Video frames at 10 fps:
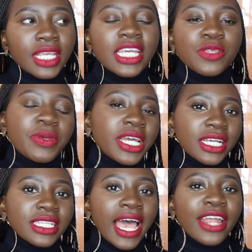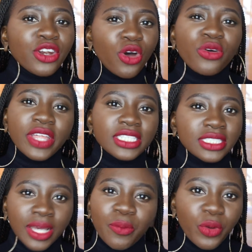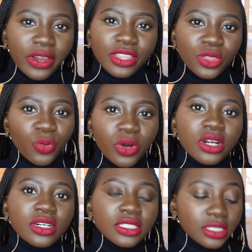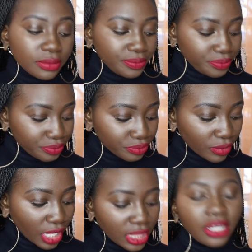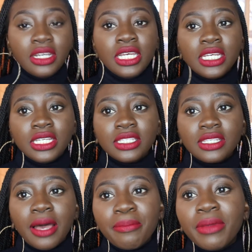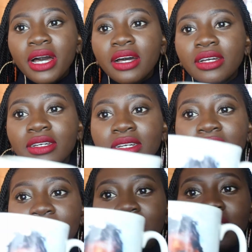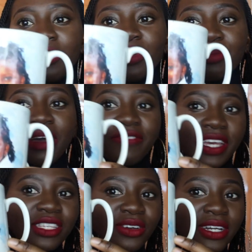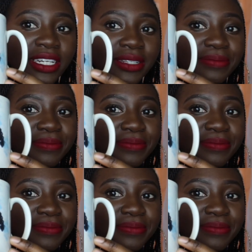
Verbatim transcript: it's because I know that somewhere in the world, there is a mug with my face on it.